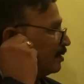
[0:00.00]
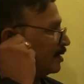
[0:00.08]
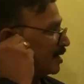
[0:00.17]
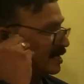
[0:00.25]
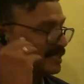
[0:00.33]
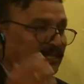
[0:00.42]

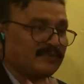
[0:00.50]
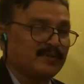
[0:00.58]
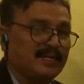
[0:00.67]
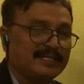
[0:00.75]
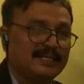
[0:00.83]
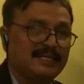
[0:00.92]
tertiary
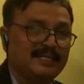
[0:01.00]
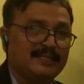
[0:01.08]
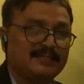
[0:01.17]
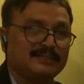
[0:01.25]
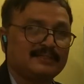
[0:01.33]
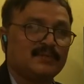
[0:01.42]
follicle,
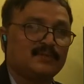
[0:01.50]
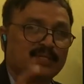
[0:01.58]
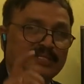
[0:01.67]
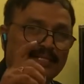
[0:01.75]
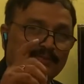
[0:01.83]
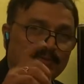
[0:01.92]
the
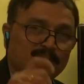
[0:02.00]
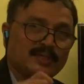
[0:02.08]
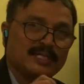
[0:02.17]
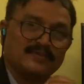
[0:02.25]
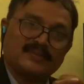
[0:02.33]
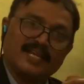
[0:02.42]
original
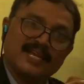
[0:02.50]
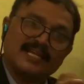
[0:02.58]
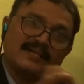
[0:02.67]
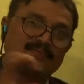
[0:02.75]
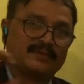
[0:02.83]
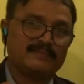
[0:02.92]
photograph
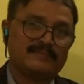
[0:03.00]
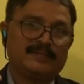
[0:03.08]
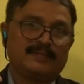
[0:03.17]
taken from